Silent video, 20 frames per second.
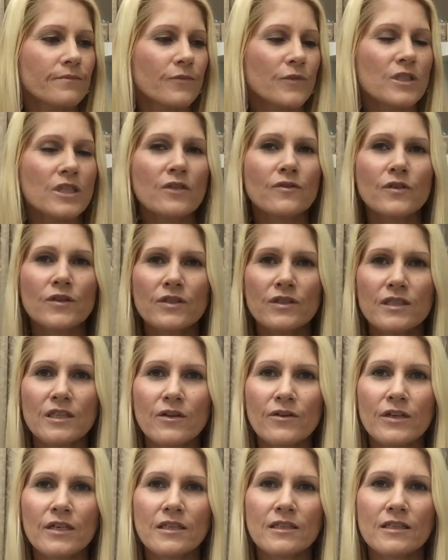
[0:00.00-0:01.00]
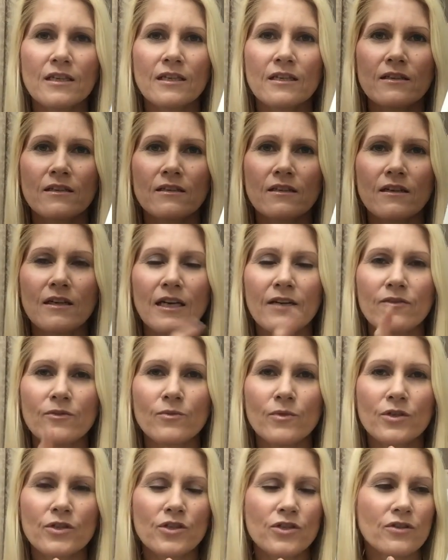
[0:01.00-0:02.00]
Wizard of Oz series, and I
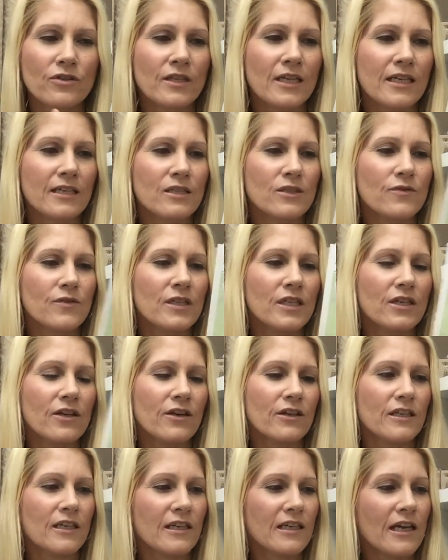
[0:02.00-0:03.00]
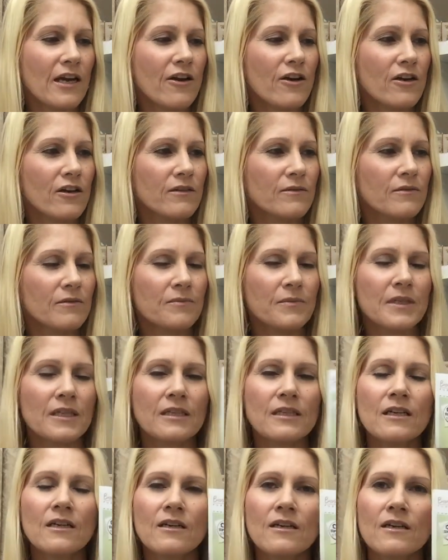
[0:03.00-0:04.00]
haven't watched your latest video yet, Garrett,
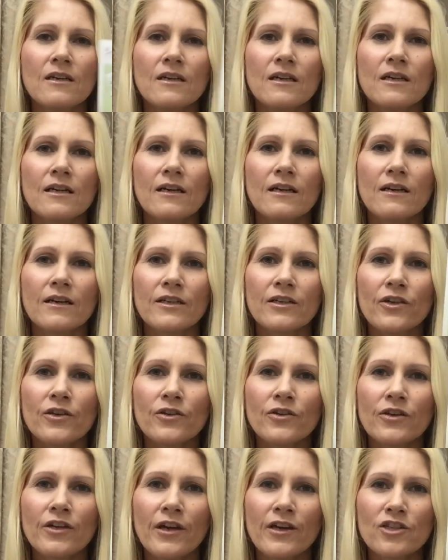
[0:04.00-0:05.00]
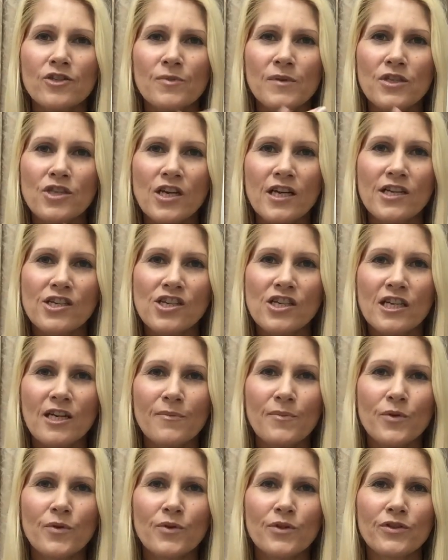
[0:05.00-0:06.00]
but I know you're going to be changing
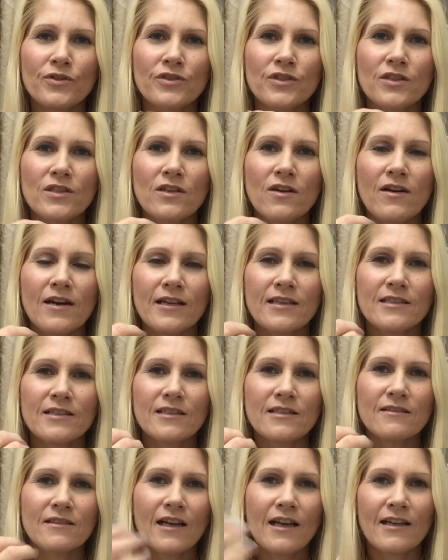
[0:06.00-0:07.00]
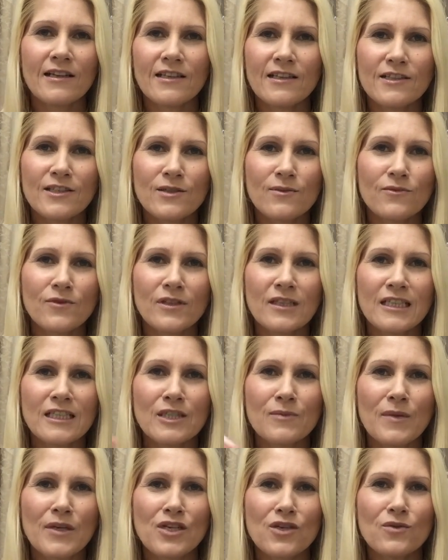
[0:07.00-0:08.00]
up all your designs and adding some really
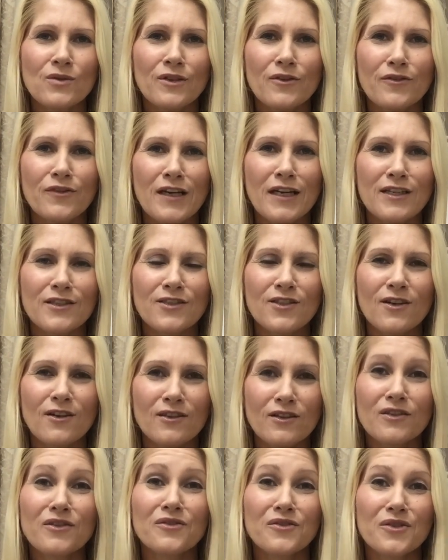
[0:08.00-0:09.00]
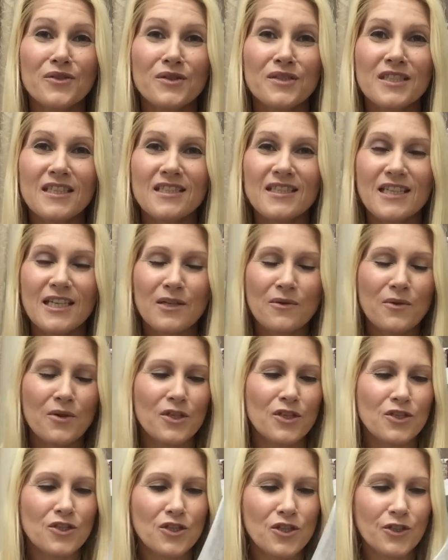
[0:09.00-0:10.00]
special effects, so I look forward to seeing
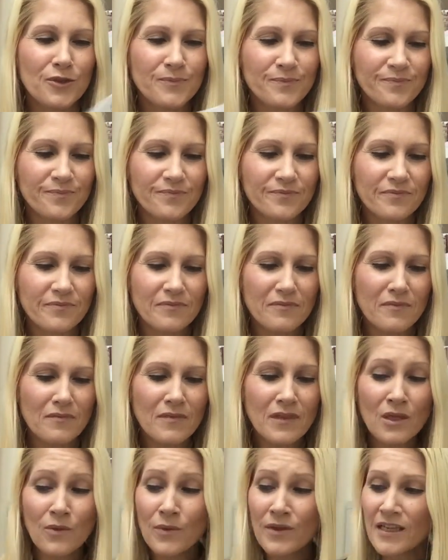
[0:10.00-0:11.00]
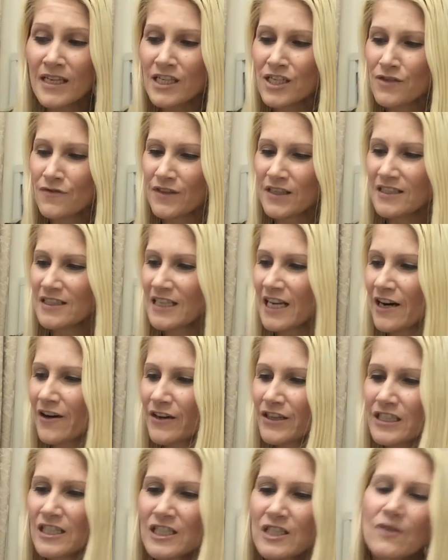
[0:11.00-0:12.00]
what you do with each of these
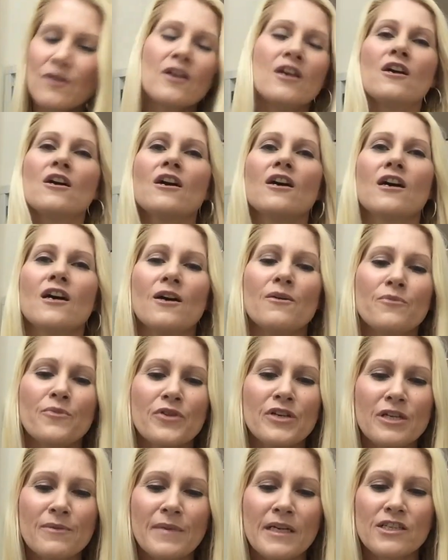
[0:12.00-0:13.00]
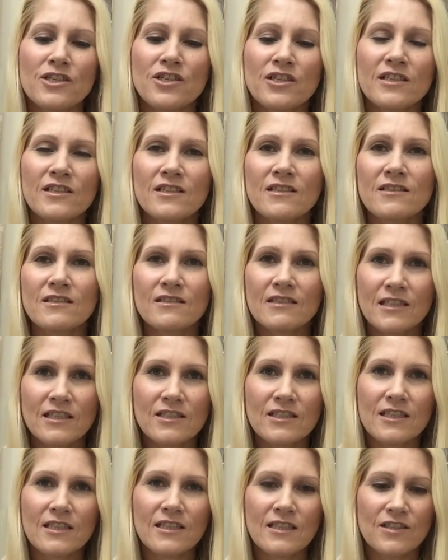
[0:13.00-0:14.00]
characters. I'm pretty much going to stick
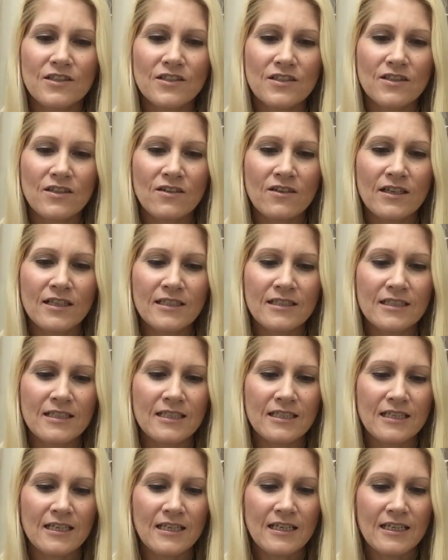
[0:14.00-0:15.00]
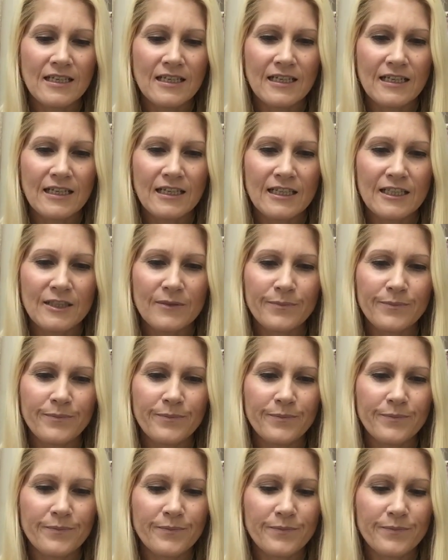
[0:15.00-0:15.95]
to the designs and